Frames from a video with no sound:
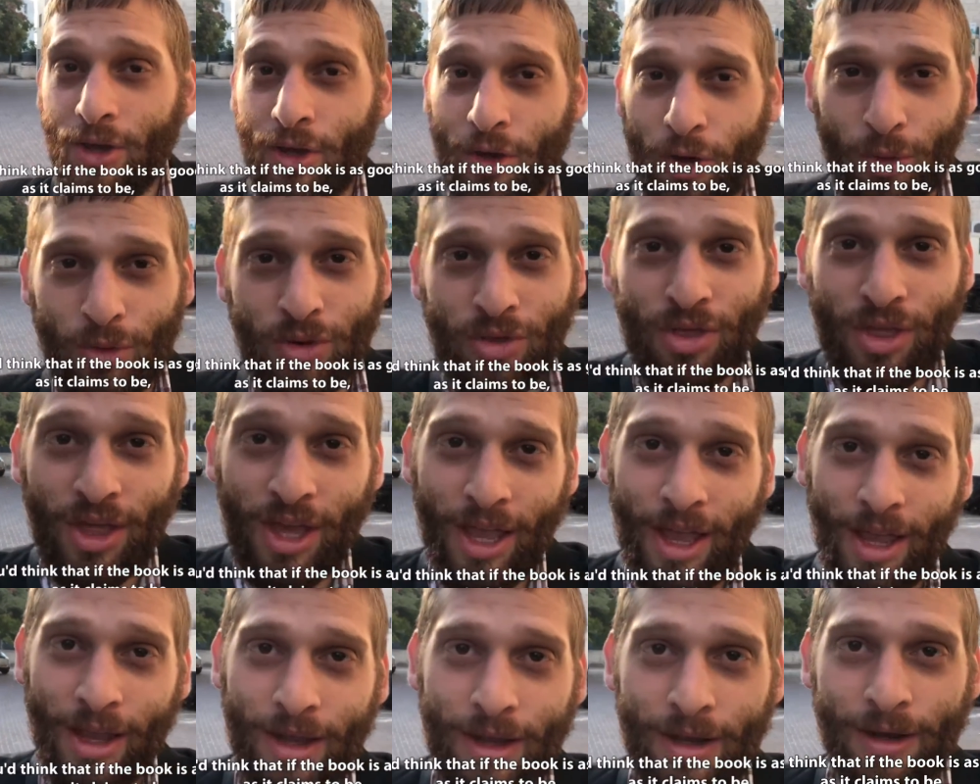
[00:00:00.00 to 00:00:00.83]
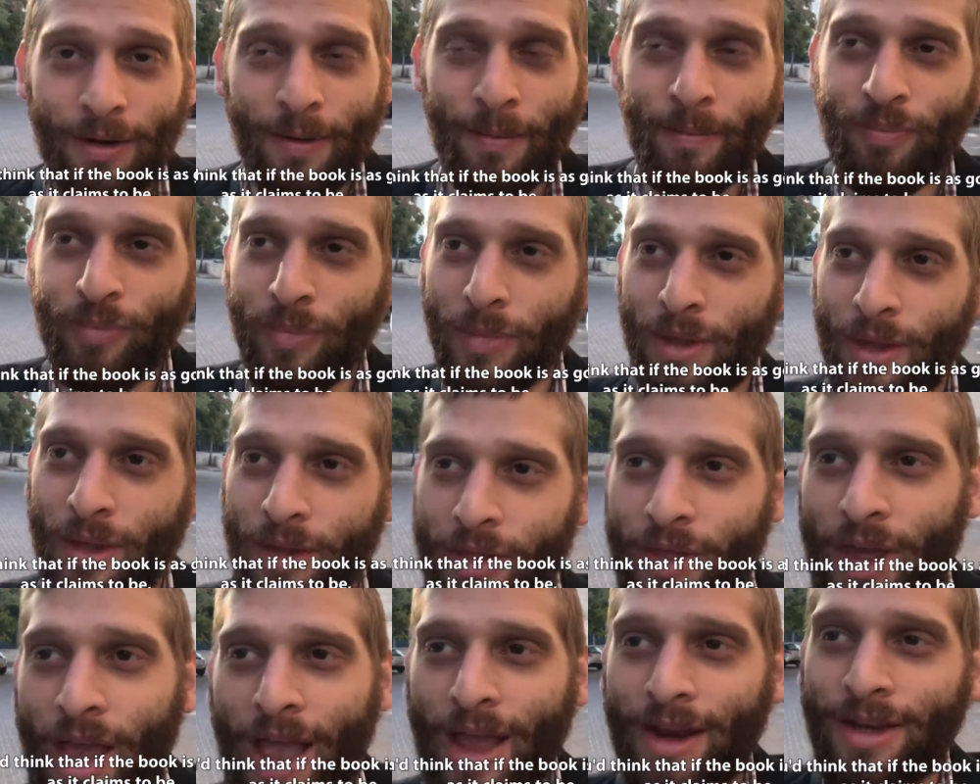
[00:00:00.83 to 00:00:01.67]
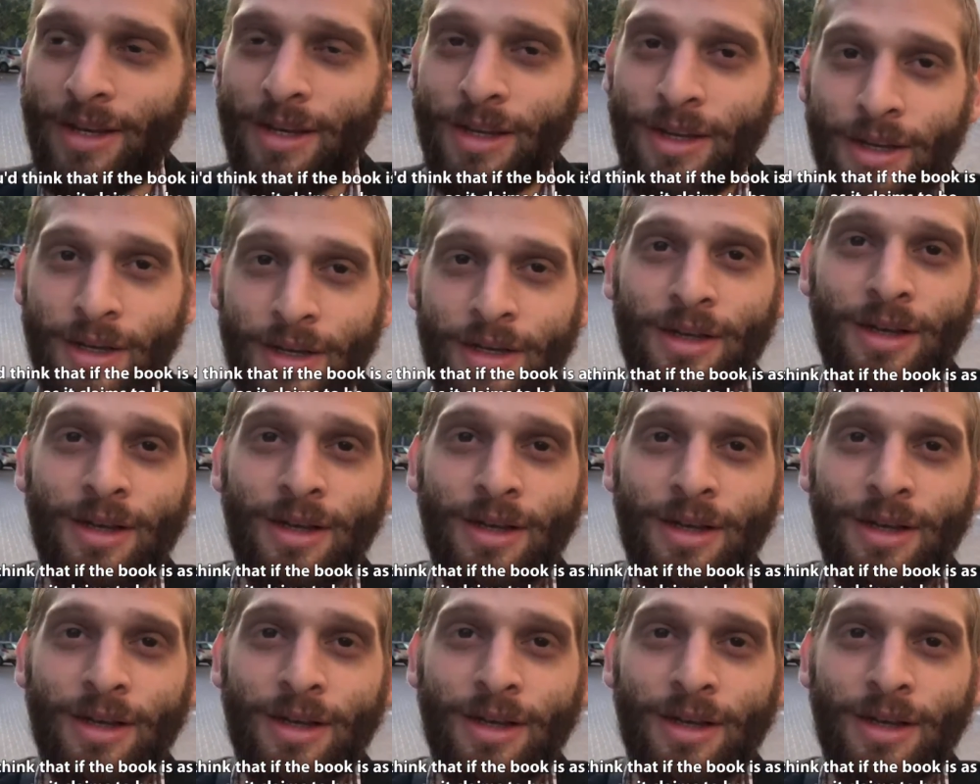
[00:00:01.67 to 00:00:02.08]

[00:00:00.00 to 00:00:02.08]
you'd think that